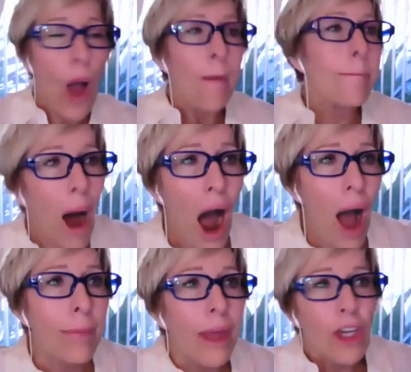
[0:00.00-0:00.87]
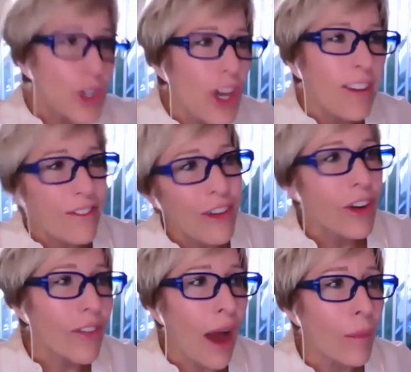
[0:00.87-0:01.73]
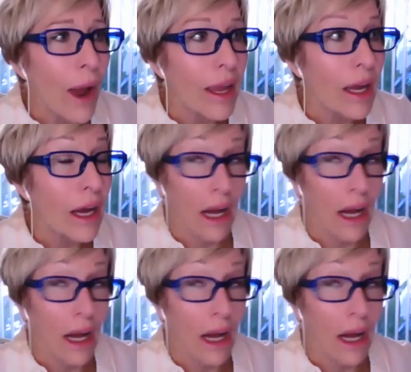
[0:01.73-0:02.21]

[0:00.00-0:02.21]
Mom, you shouldn't feel that way.